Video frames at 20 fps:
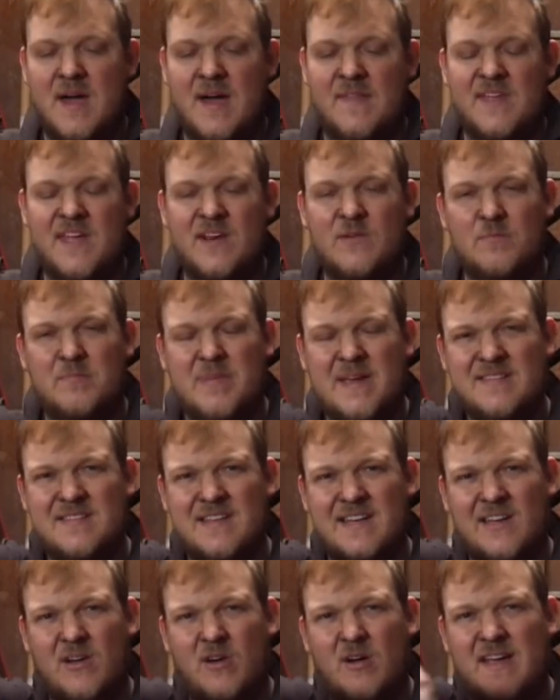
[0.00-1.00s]
and then
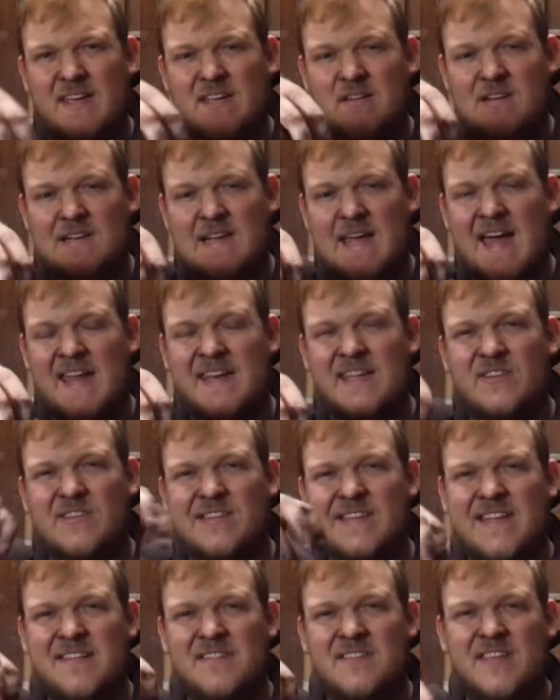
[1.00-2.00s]
basically I added
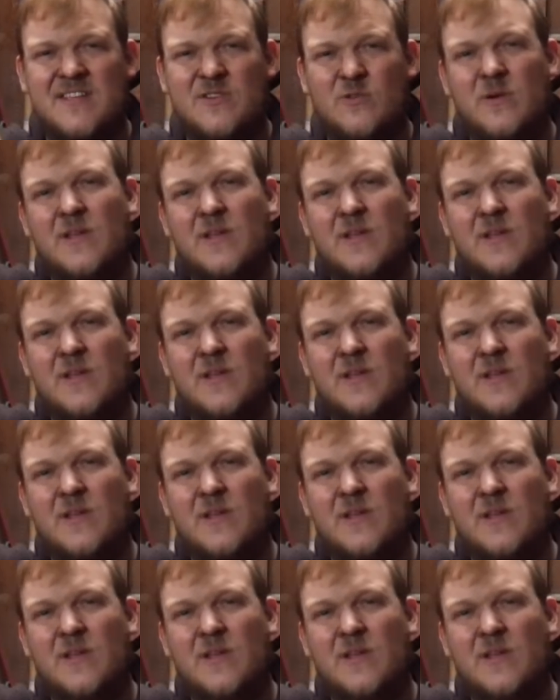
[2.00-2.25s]
linseed